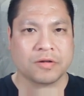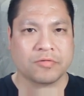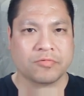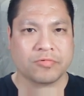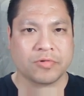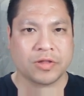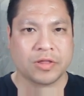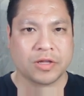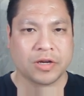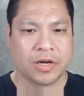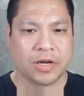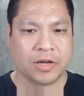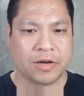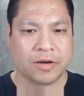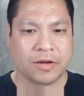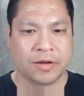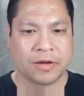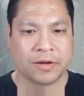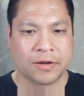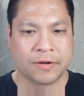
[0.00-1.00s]
Run that.
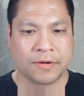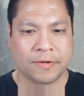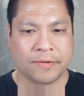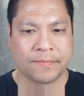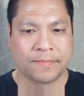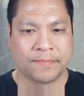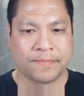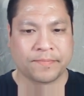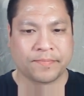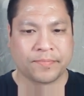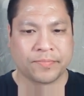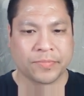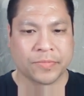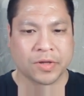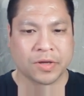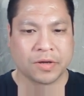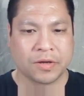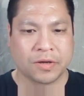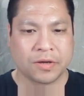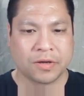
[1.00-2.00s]

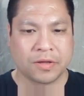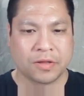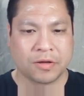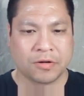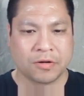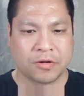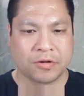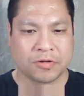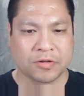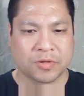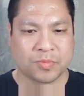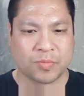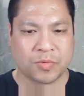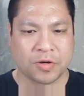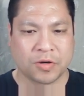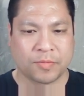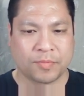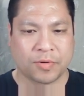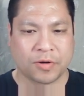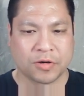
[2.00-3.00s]
There you go.
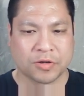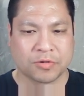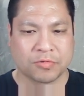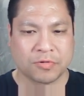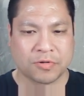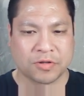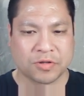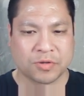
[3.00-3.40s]
Smart parks with